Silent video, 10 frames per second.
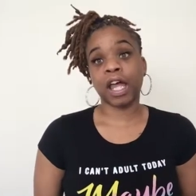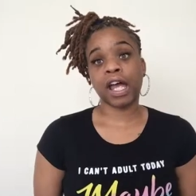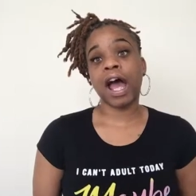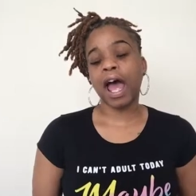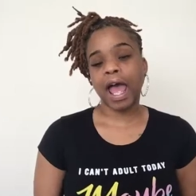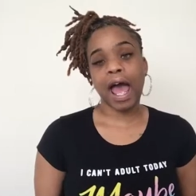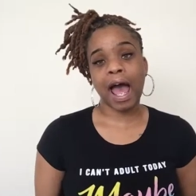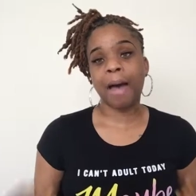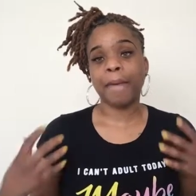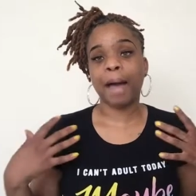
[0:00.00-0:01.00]
Like I
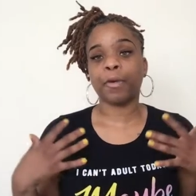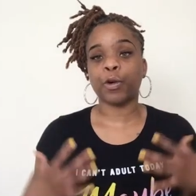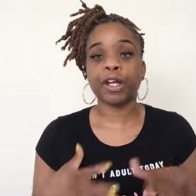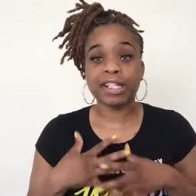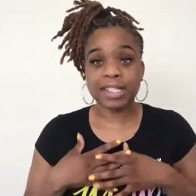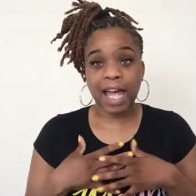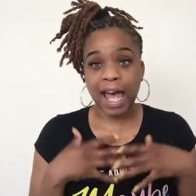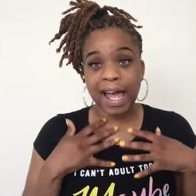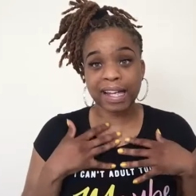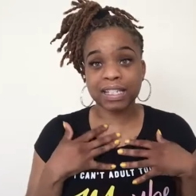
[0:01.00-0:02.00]
I'm, I'm
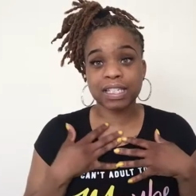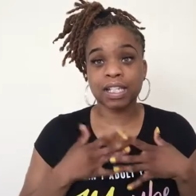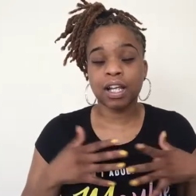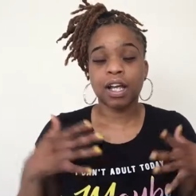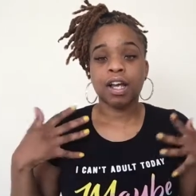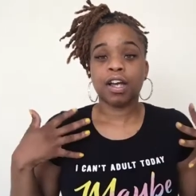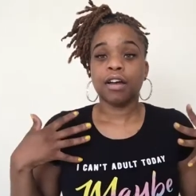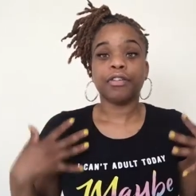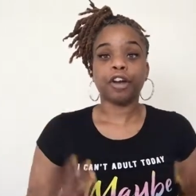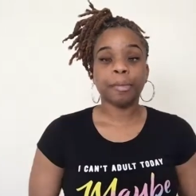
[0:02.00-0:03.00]
criticized
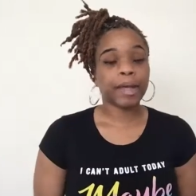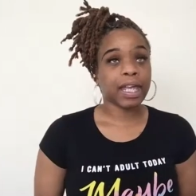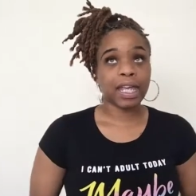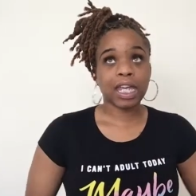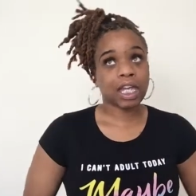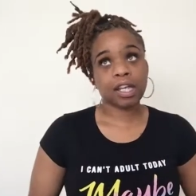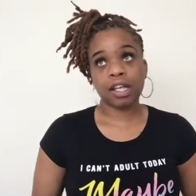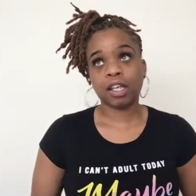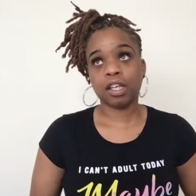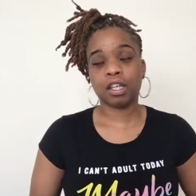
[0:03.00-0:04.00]
for being